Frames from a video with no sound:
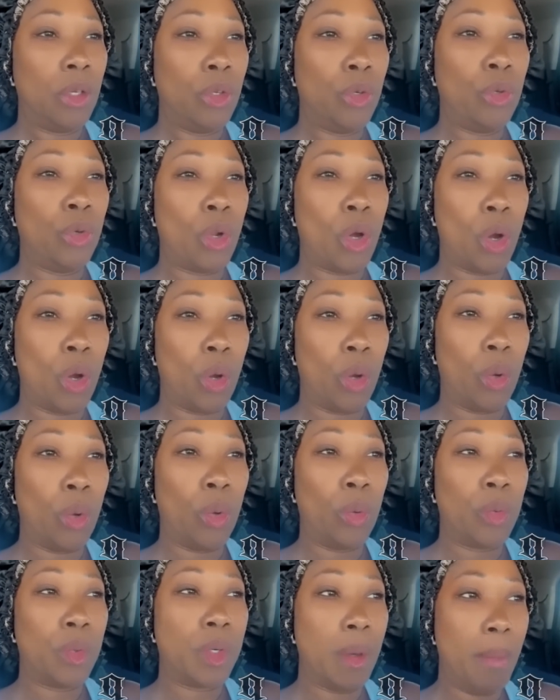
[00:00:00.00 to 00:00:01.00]
you
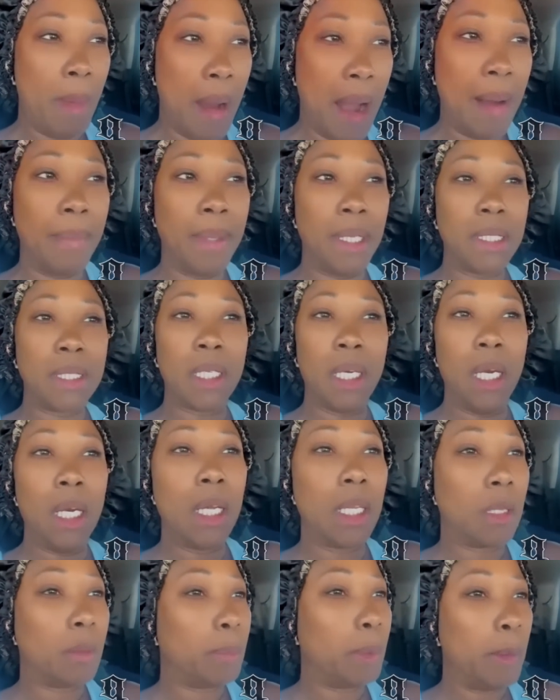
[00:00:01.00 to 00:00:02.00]
know, the mama to
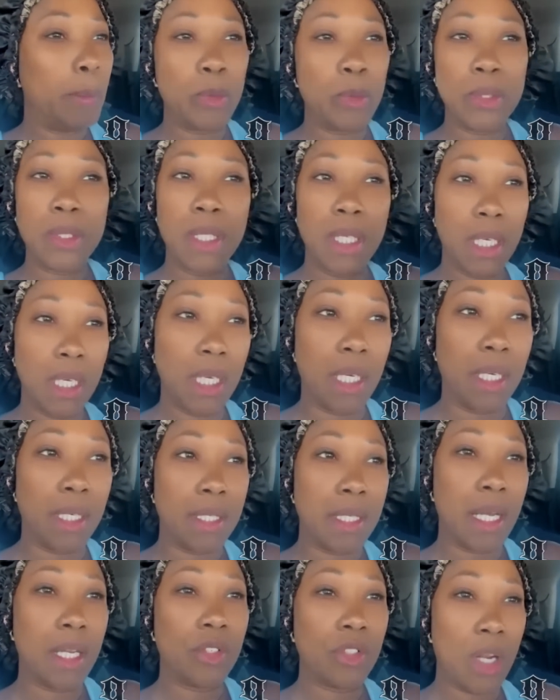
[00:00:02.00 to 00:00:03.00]
other people's
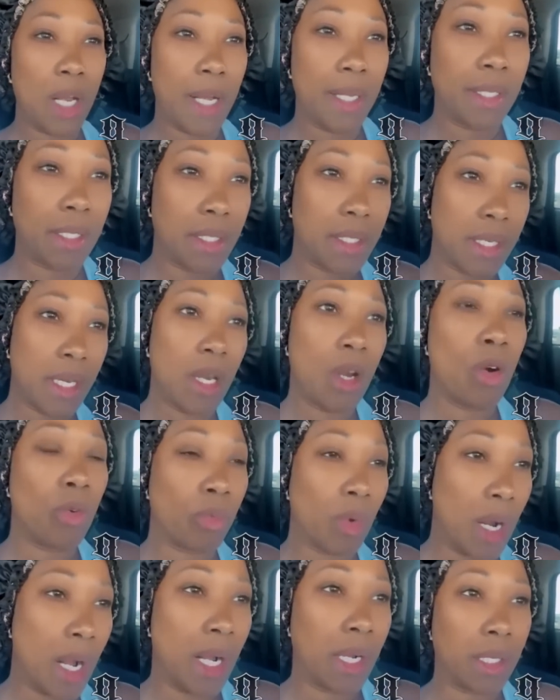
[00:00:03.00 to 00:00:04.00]
kids. I tried to tell
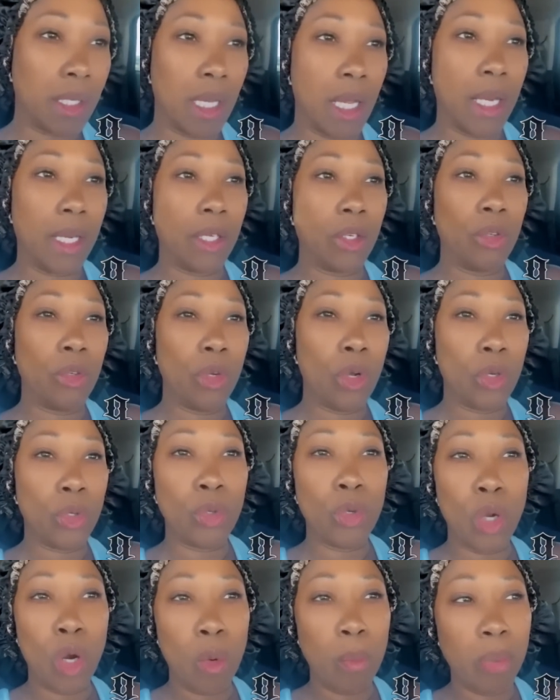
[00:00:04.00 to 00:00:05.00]
Rock, like, you know,
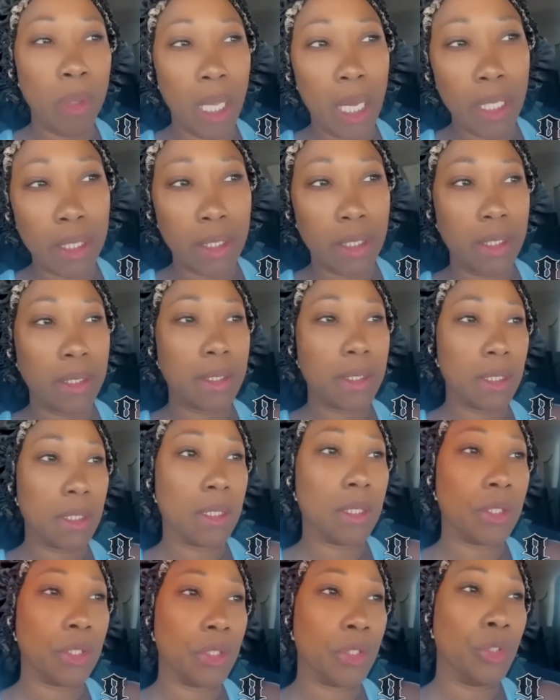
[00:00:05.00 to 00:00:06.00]
you don't block your yep.
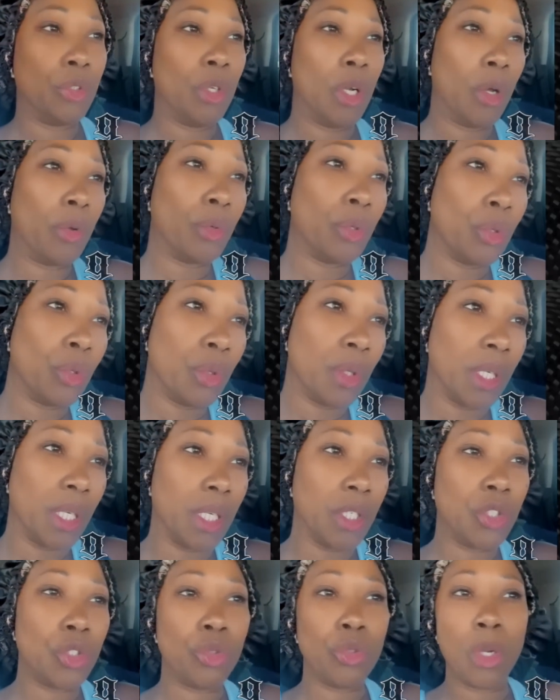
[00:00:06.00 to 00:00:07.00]
sister, you don't do
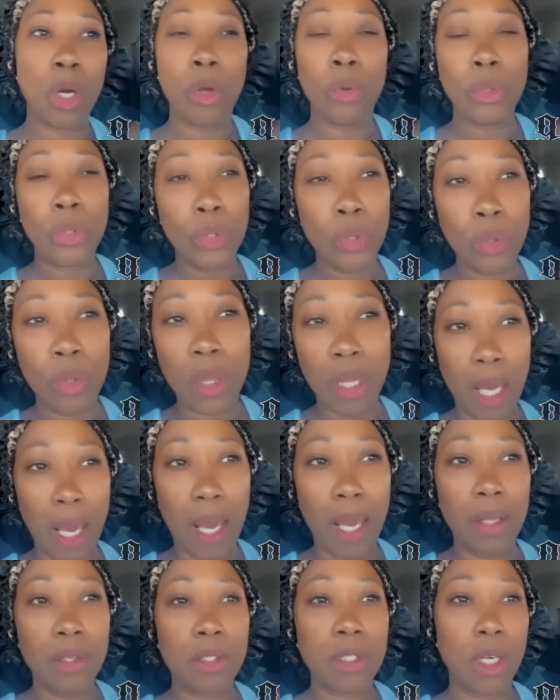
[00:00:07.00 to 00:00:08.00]
this, you don't do
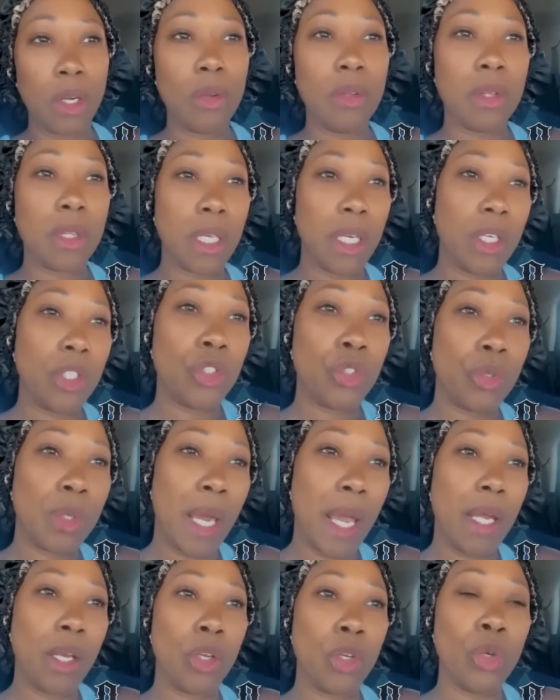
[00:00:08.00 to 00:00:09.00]
that. Certain things you
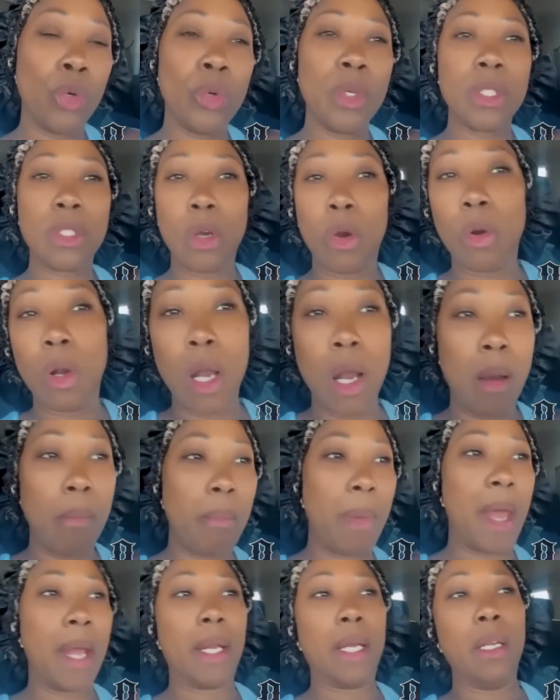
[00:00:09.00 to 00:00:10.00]
can't do, it's gonna
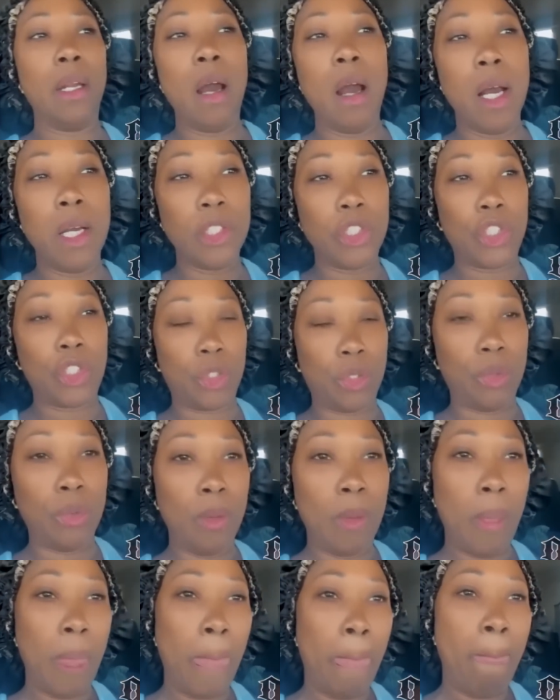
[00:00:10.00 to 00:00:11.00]
come back and haunt you.
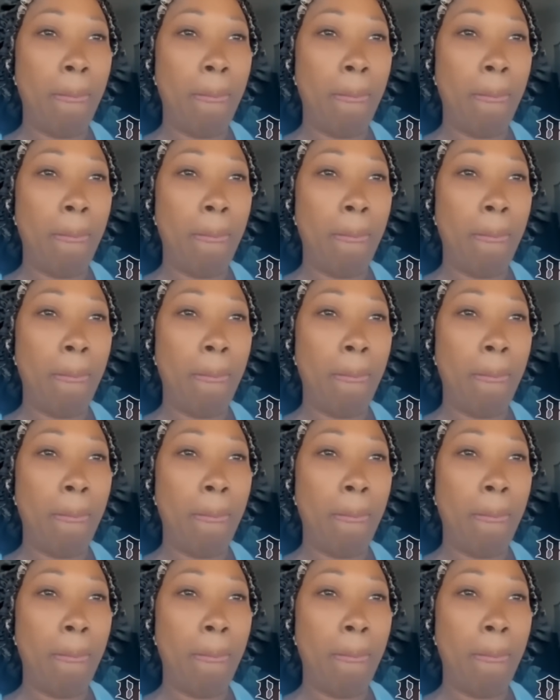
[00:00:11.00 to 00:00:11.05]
